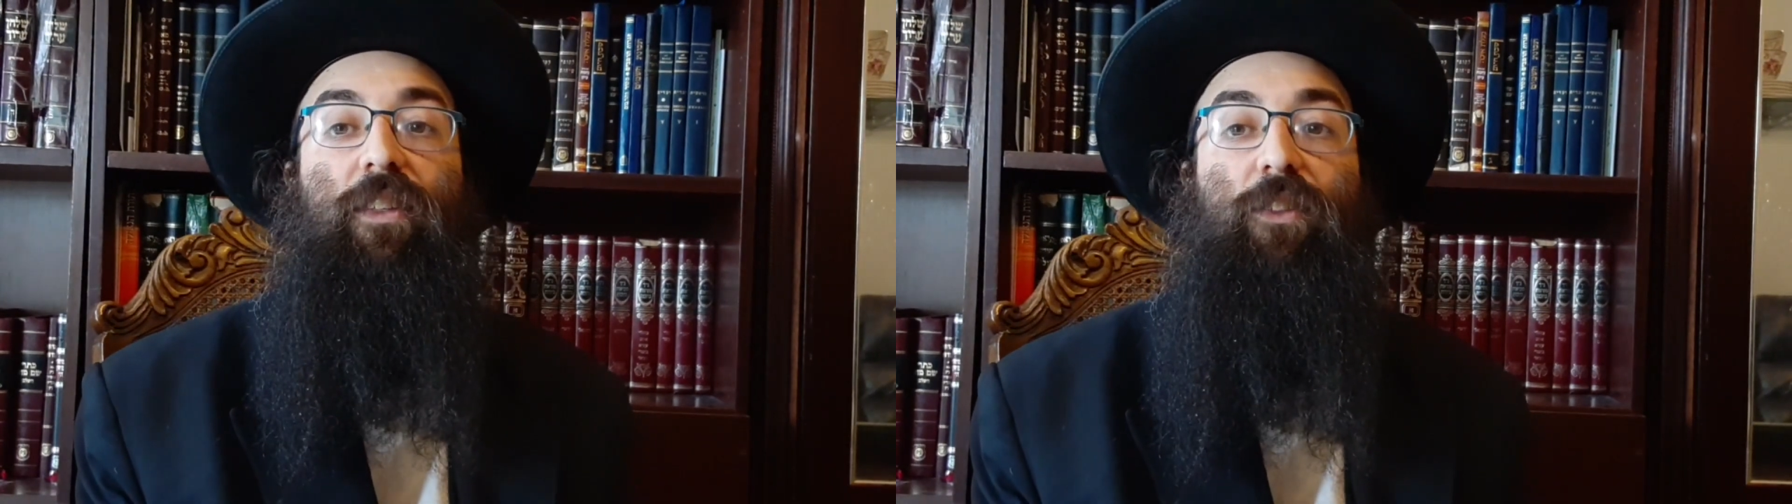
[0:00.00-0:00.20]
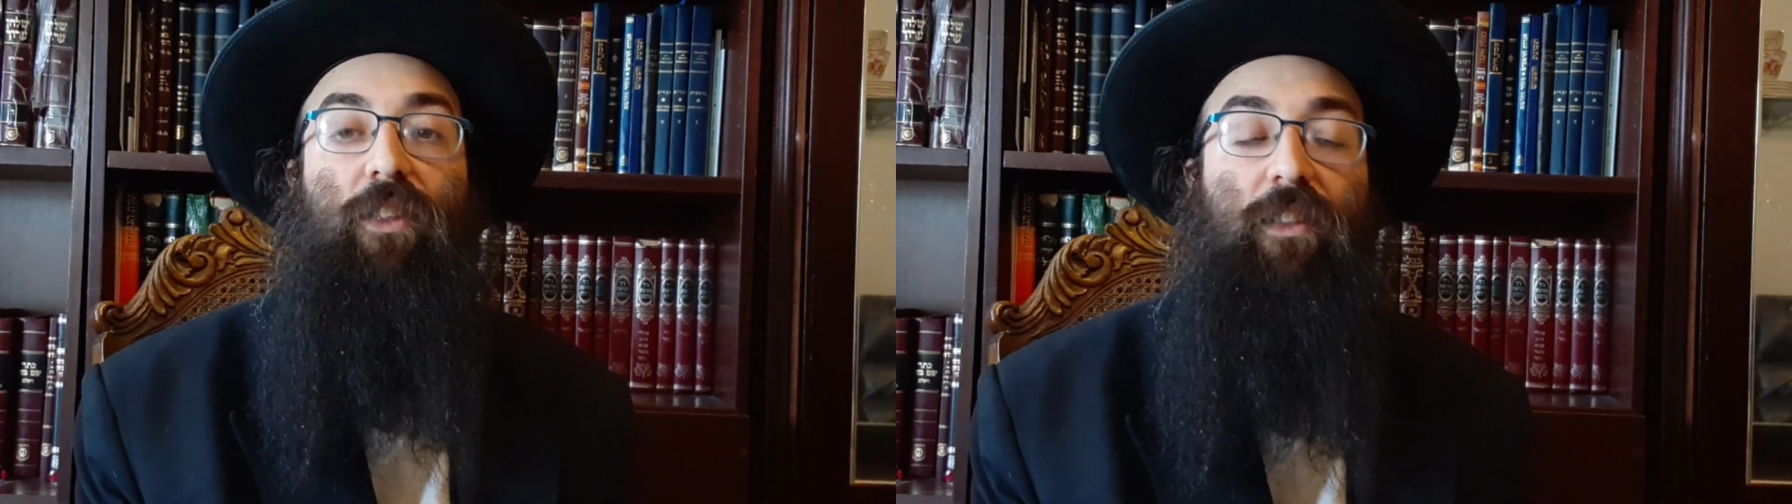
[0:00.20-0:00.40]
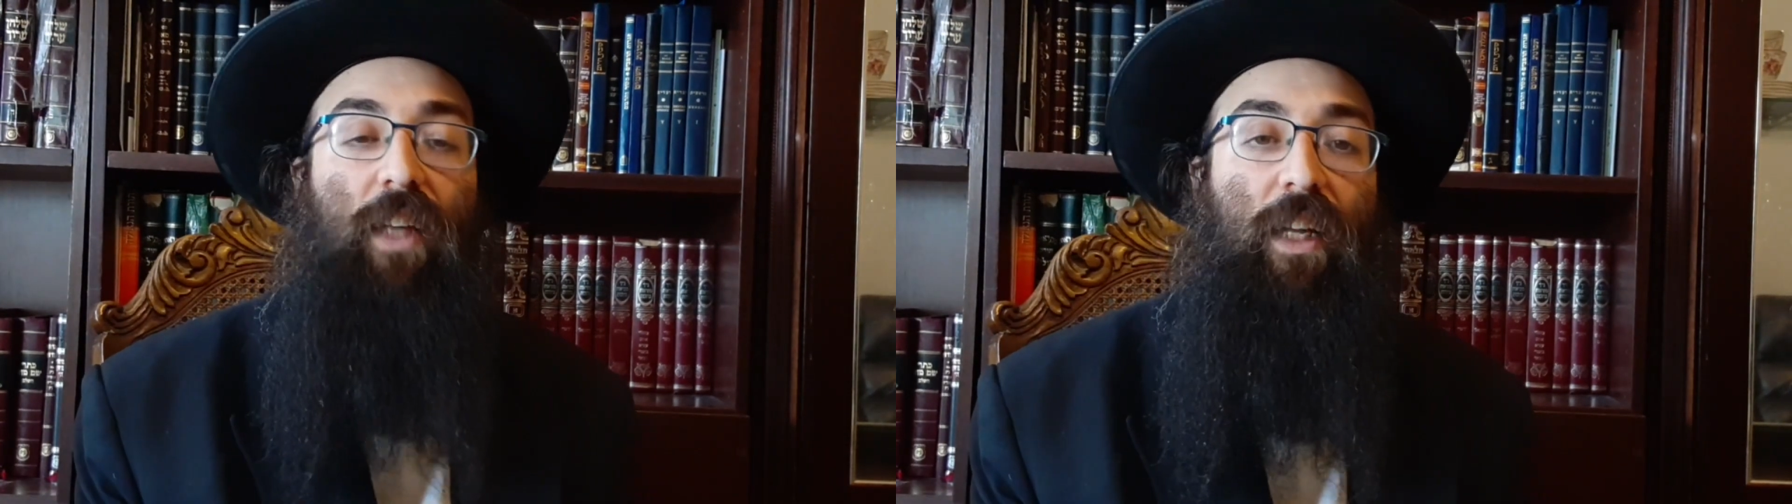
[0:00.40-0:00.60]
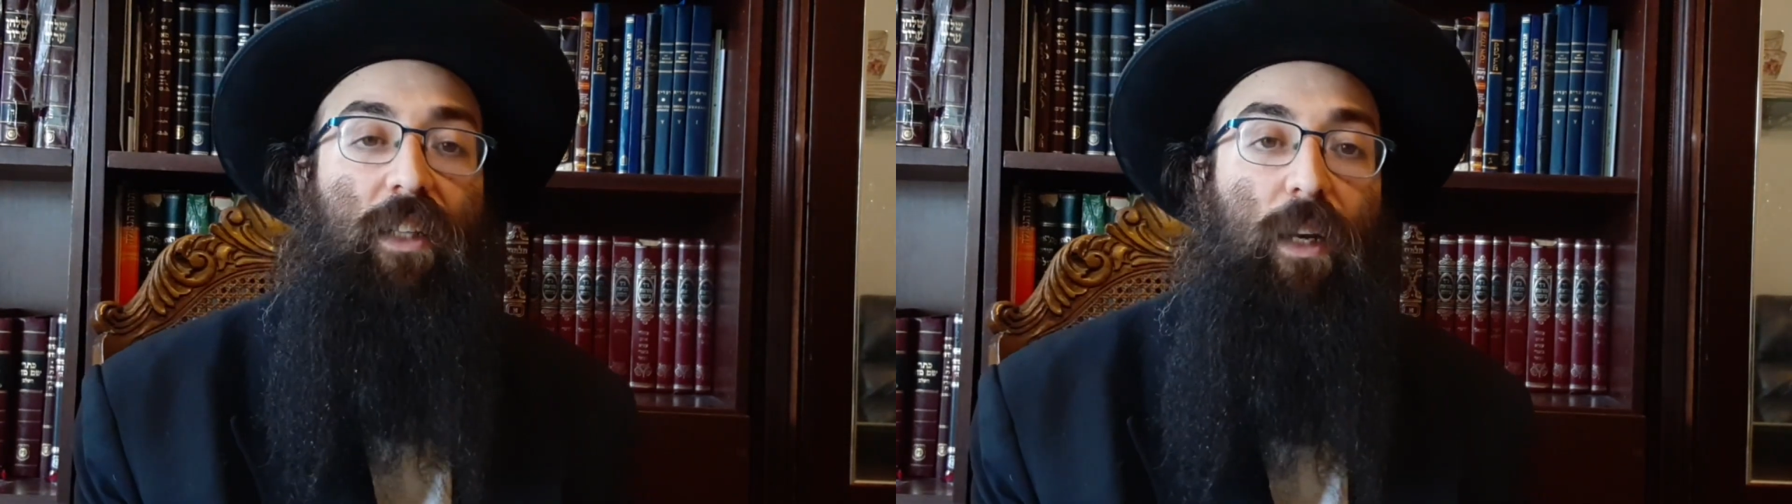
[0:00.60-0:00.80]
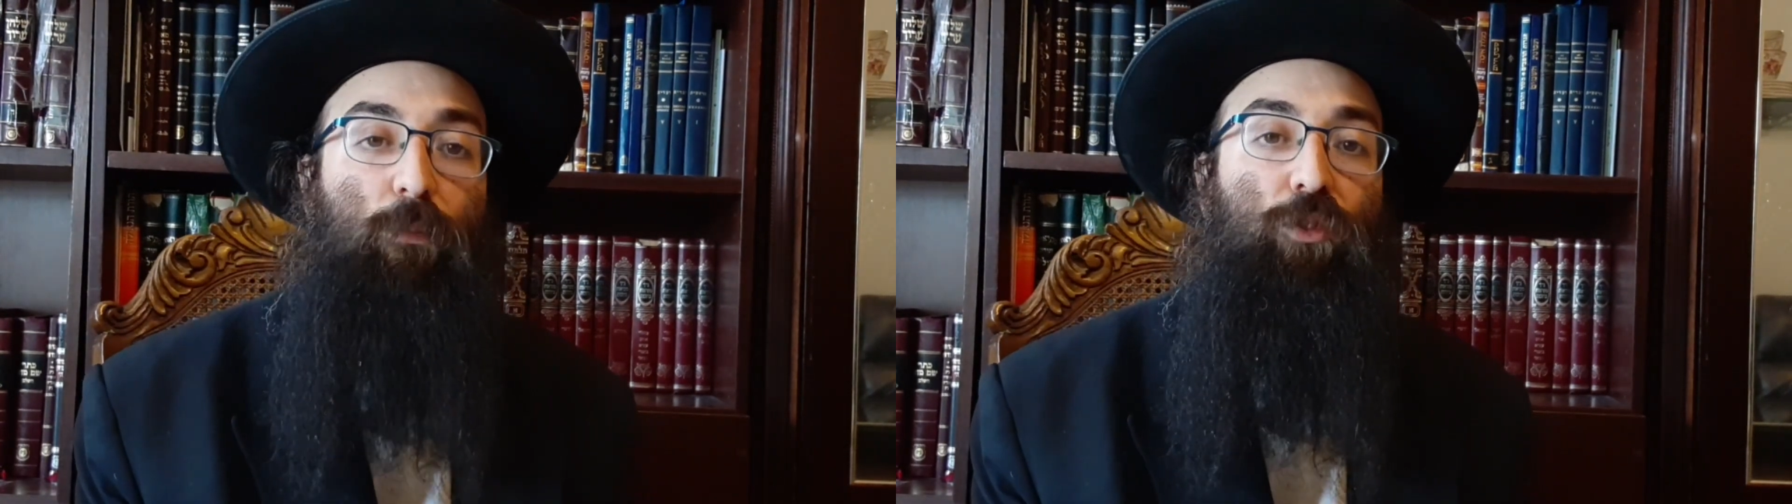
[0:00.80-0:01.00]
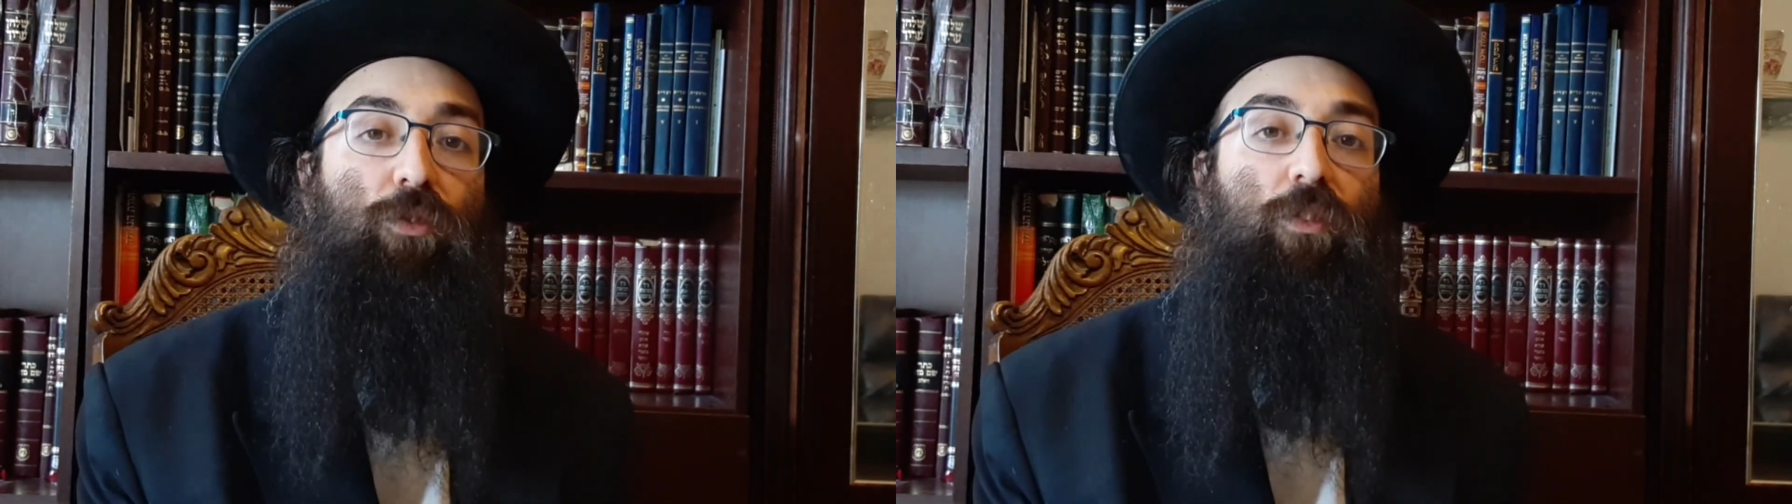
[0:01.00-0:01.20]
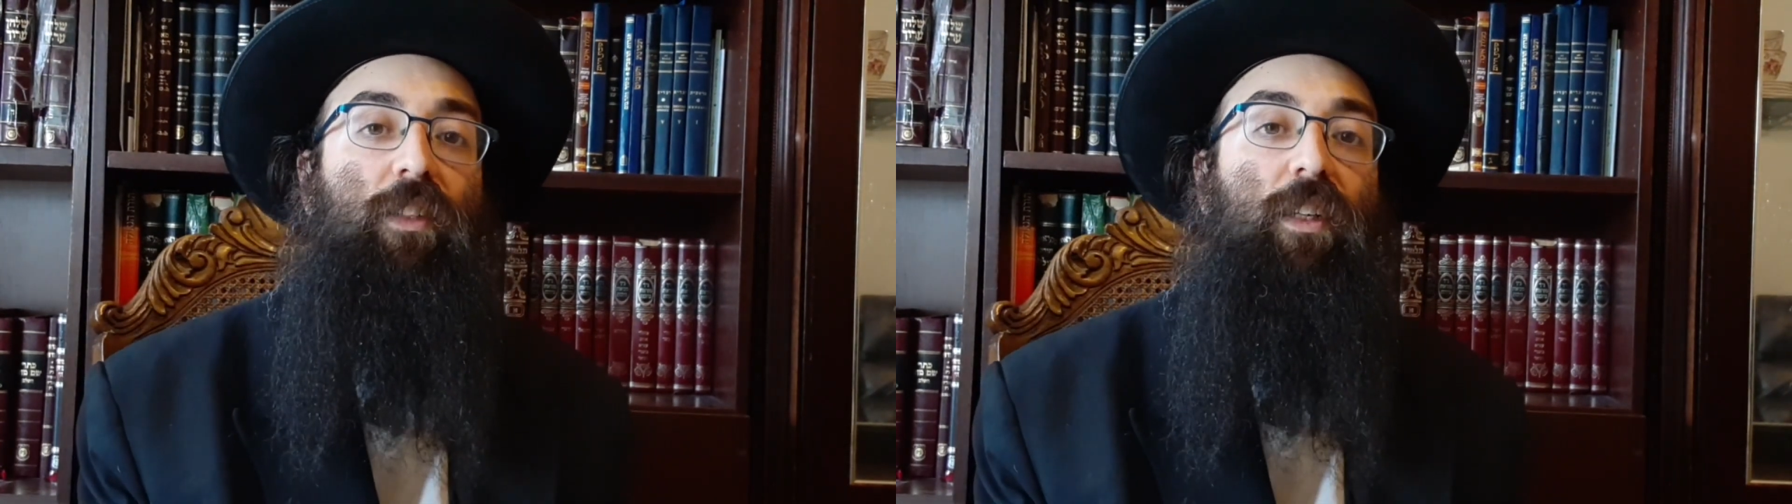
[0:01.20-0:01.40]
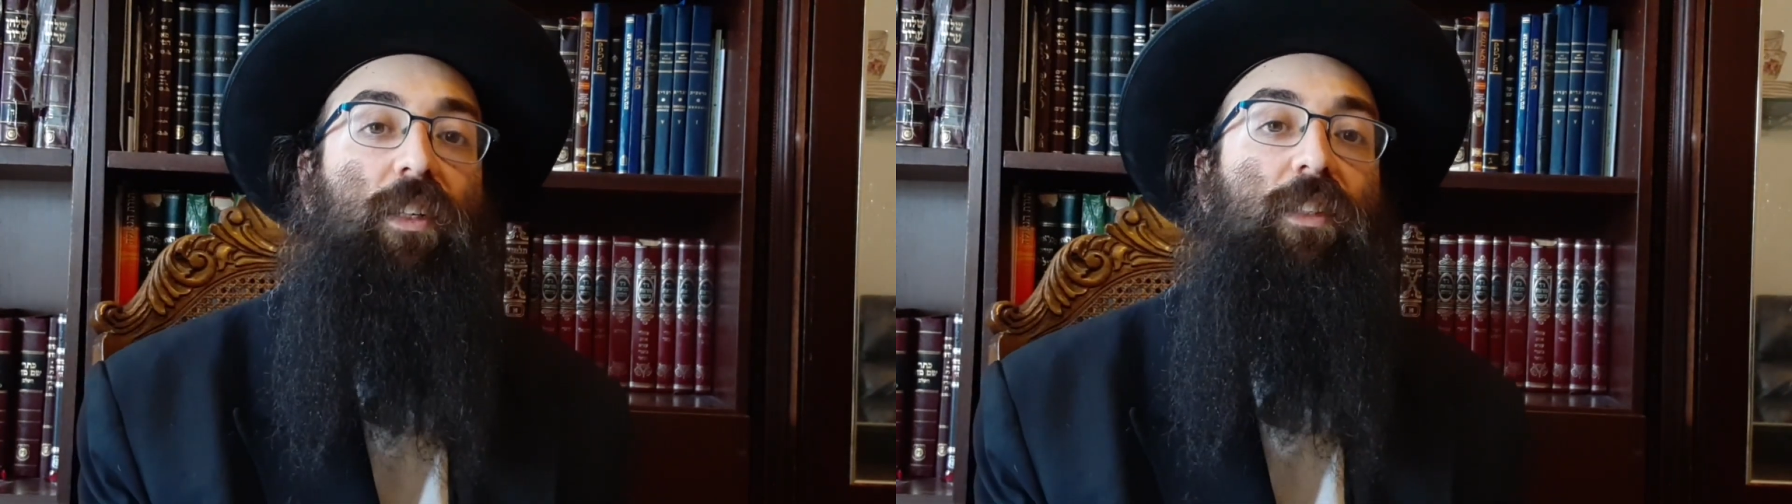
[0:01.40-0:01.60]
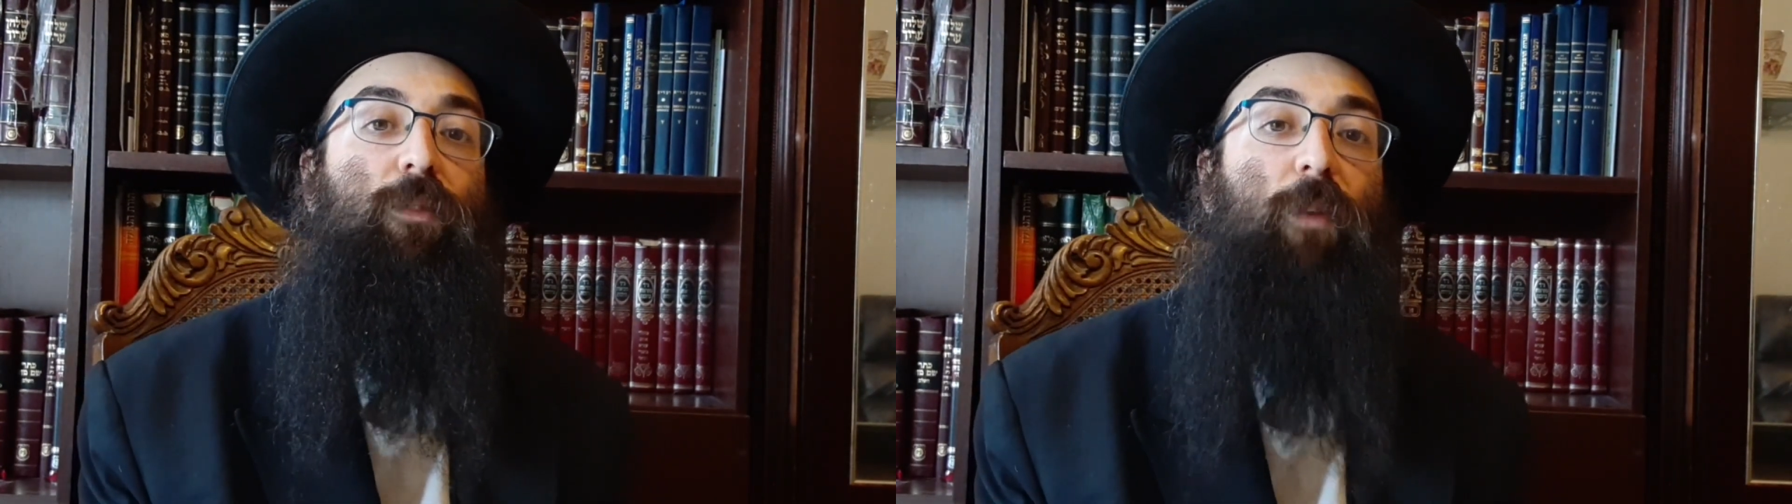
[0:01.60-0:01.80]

So he said that I'm sure that in his